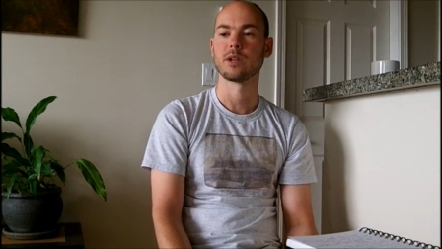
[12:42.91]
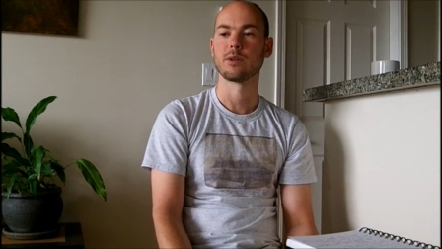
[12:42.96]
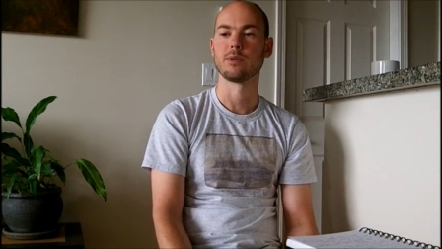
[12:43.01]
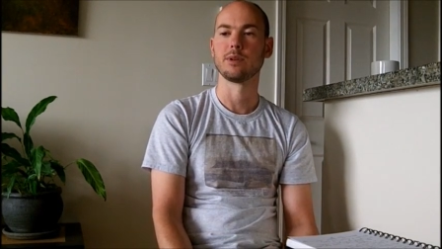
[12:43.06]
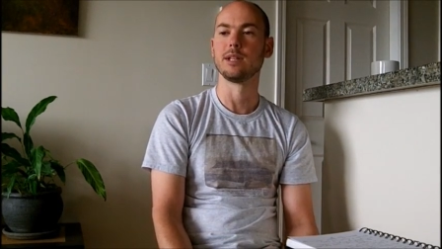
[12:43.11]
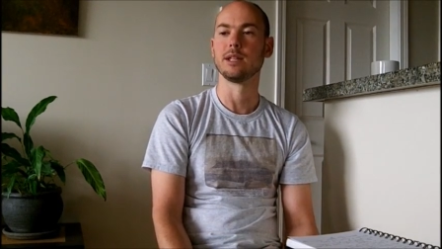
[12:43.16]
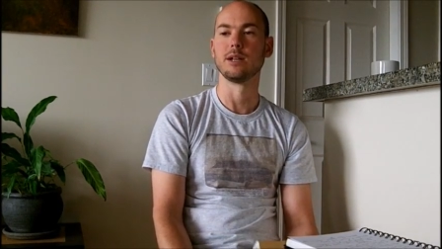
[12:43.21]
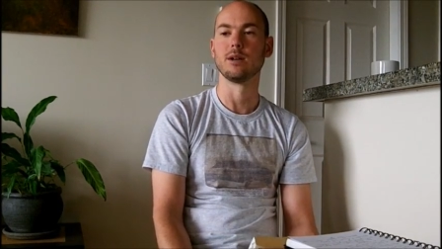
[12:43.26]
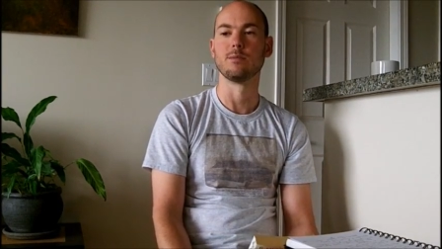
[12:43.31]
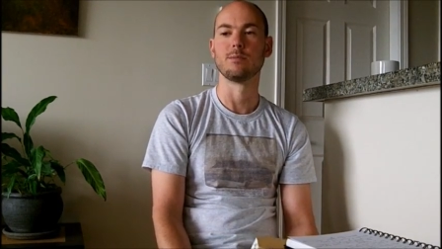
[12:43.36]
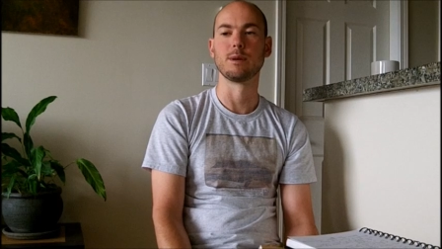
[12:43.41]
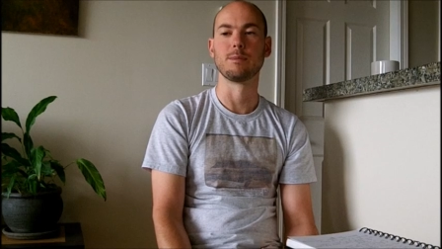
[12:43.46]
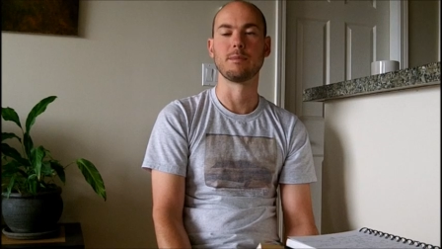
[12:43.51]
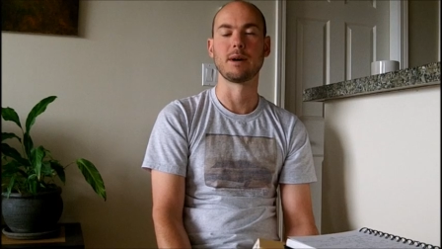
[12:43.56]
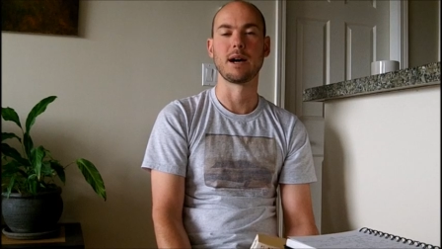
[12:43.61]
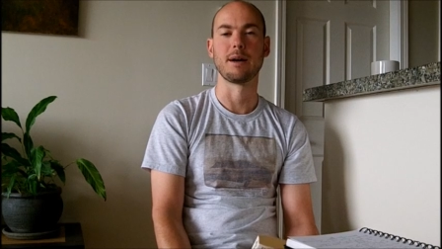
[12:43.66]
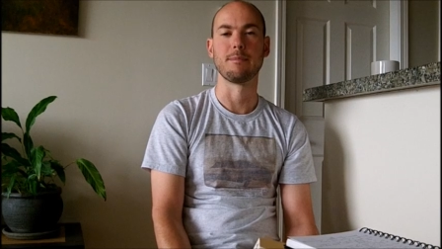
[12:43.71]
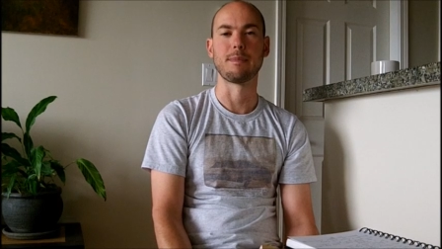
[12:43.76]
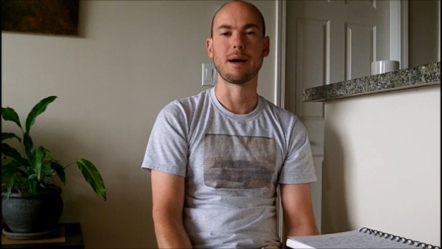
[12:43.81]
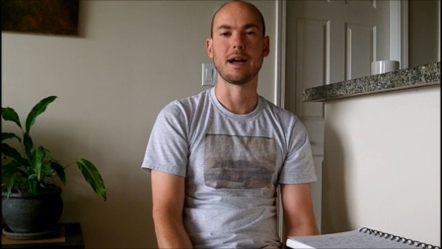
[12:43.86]
really opened
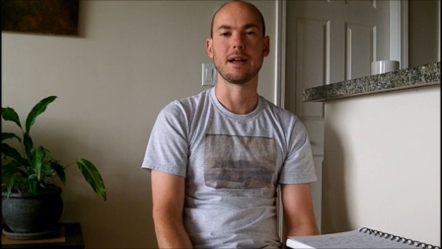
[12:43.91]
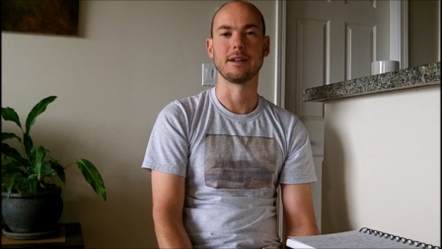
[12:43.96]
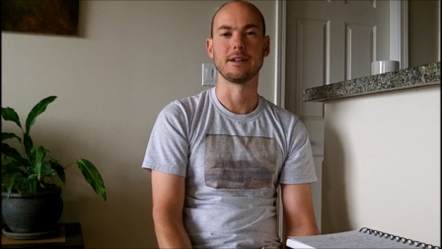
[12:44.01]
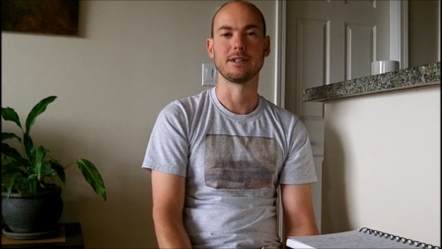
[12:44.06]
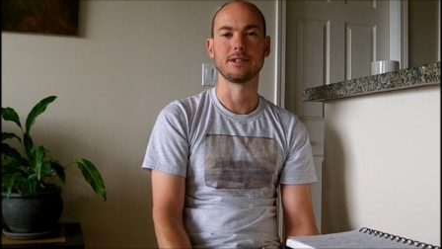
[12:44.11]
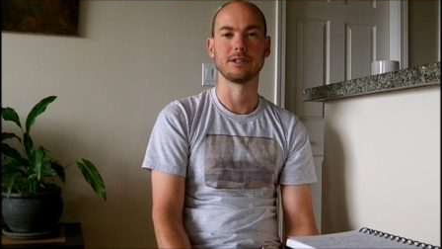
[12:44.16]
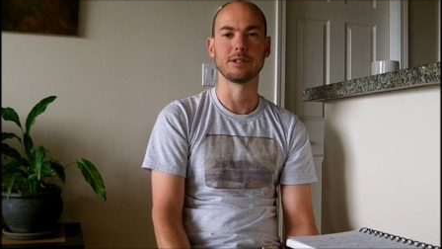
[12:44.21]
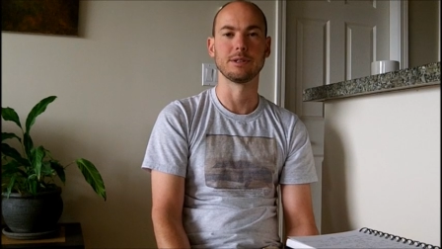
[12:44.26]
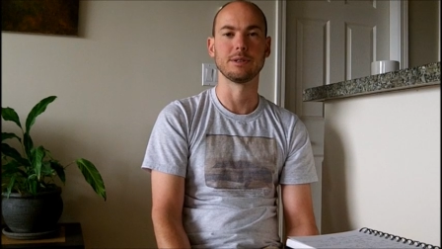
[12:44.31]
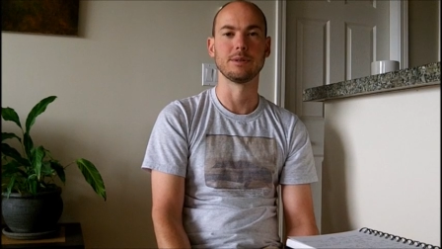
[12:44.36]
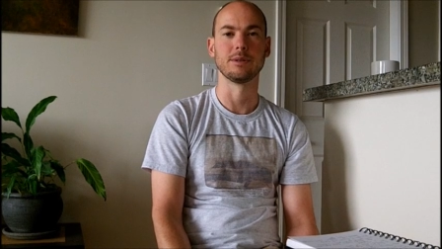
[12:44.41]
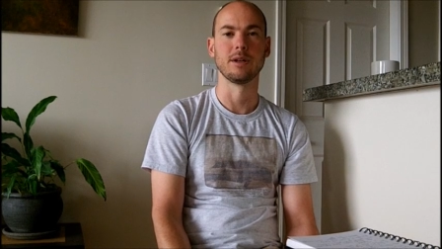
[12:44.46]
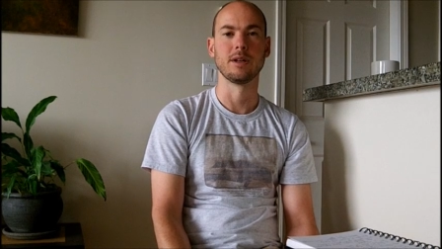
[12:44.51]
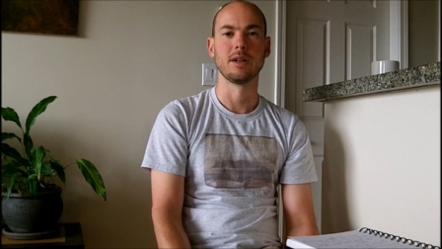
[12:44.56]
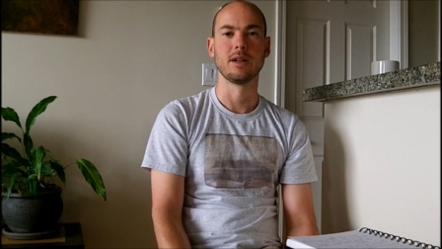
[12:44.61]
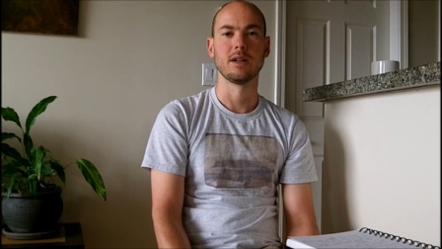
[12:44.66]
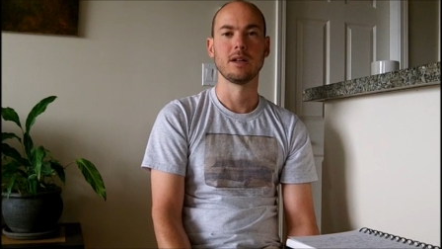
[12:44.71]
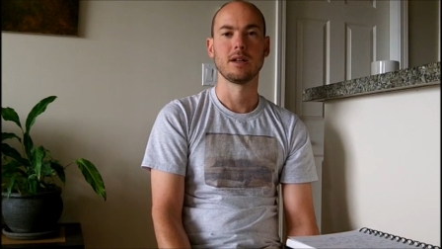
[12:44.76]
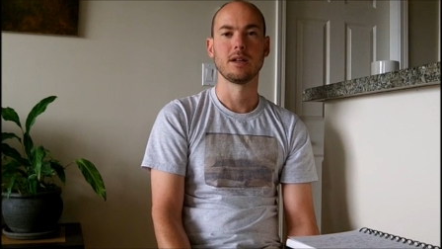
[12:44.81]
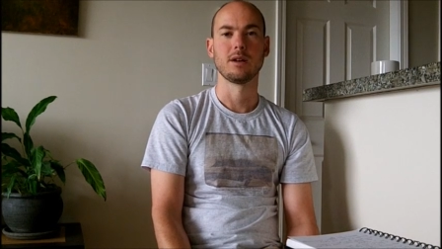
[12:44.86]
my mind to
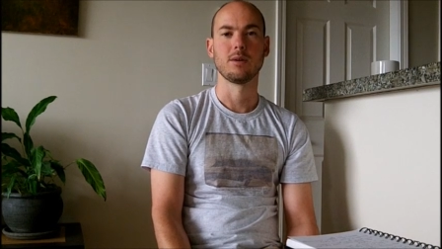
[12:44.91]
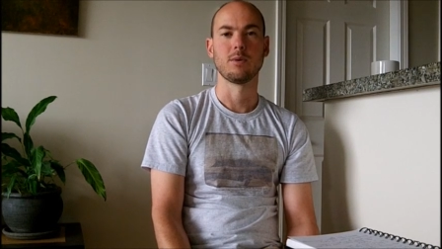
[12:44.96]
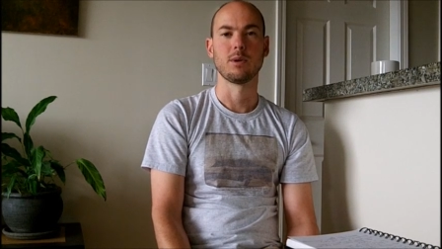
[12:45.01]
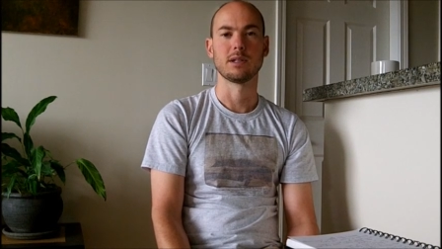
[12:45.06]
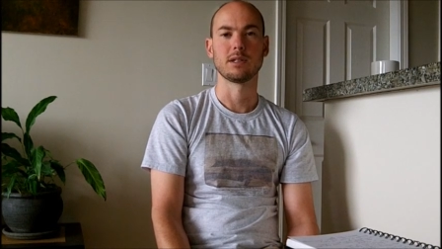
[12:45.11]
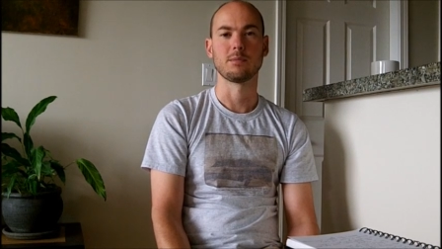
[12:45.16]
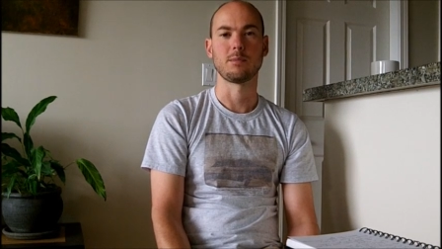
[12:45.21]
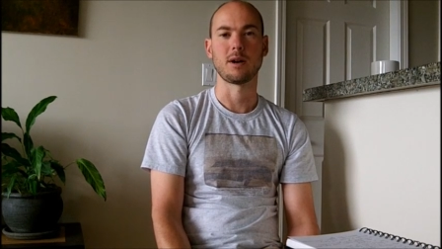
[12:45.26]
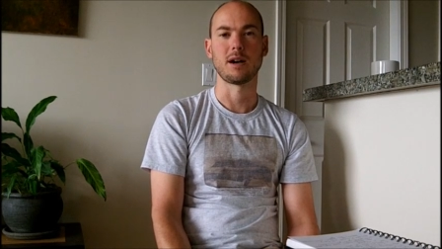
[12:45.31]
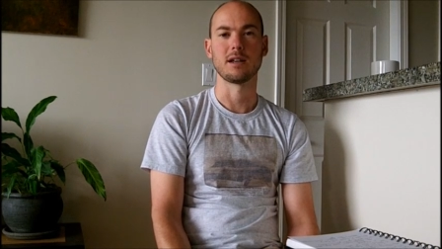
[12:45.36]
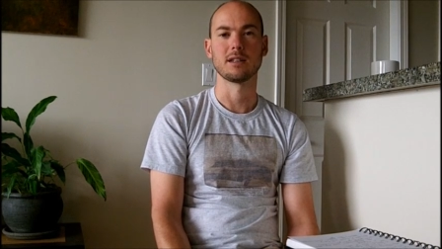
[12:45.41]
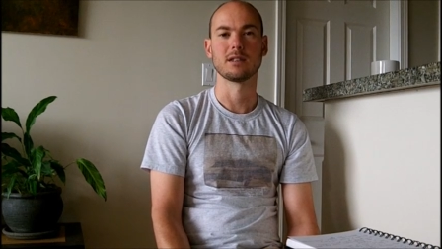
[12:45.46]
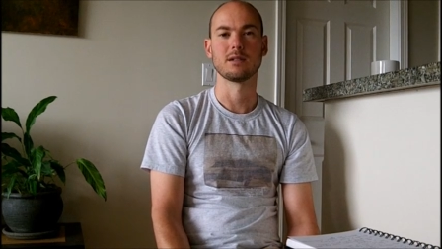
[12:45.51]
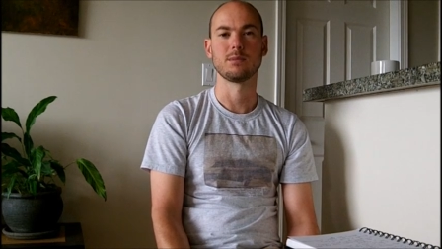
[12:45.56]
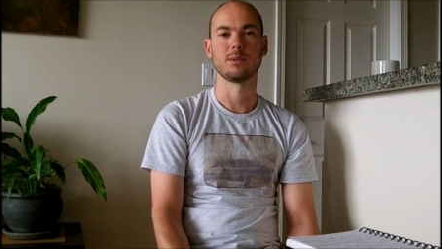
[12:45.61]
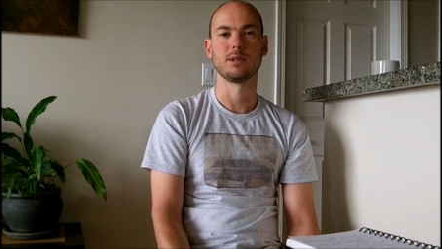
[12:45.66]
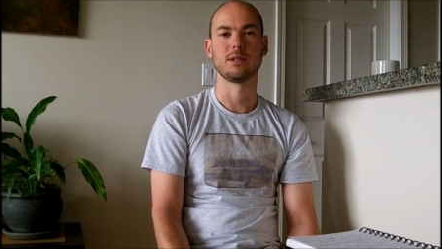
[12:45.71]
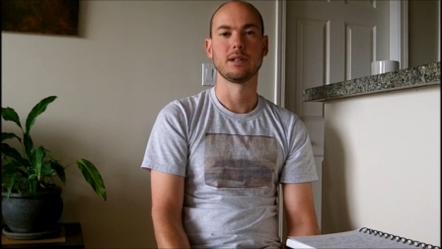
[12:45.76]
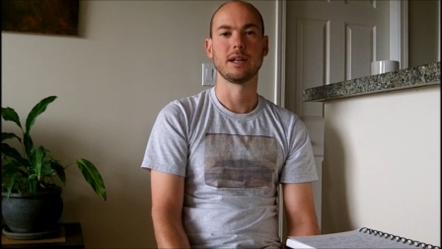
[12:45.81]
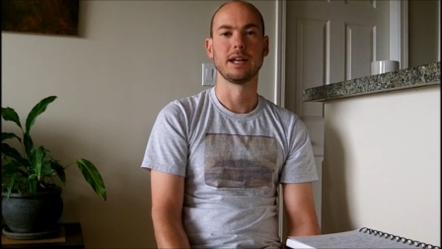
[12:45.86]
what's
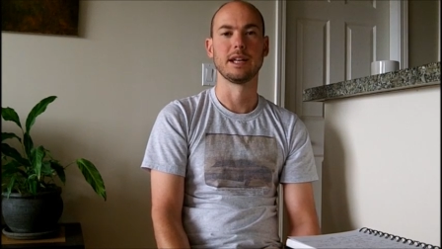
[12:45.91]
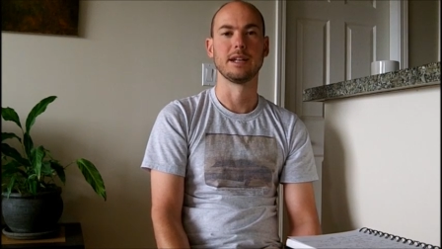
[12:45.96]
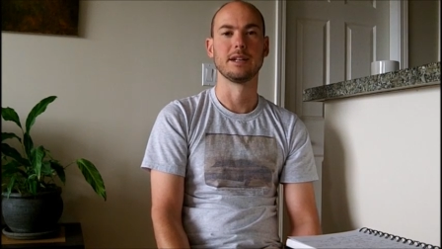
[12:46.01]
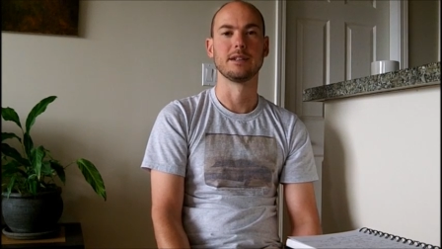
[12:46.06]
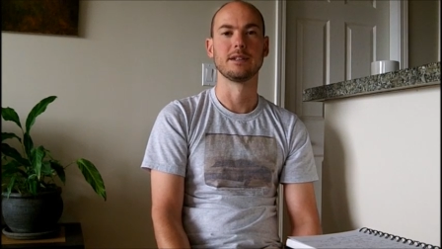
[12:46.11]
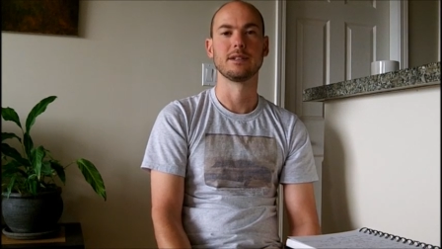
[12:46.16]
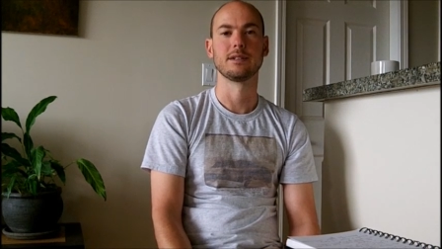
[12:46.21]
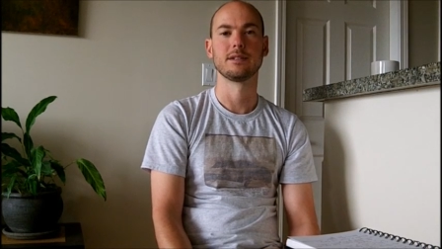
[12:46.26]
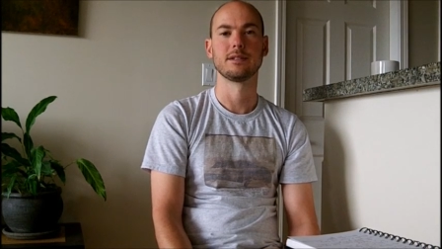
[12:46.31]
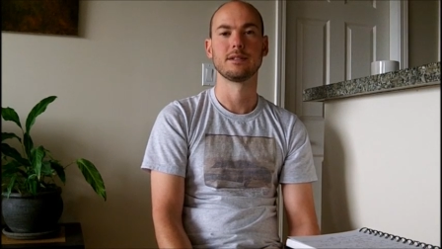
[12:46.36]
possible, and